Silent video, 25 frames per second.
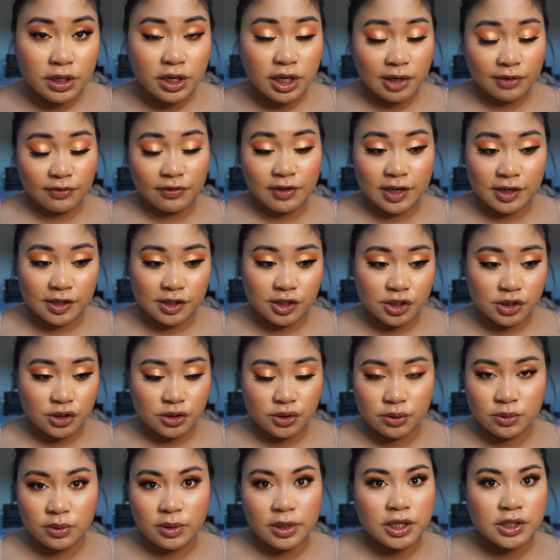if I
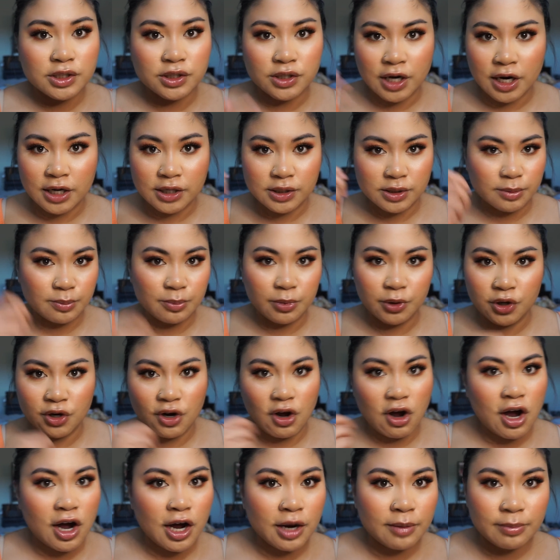do, it's not to put
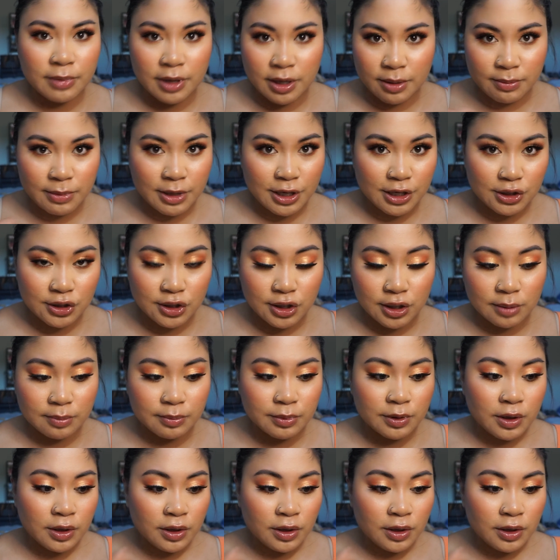on my makeup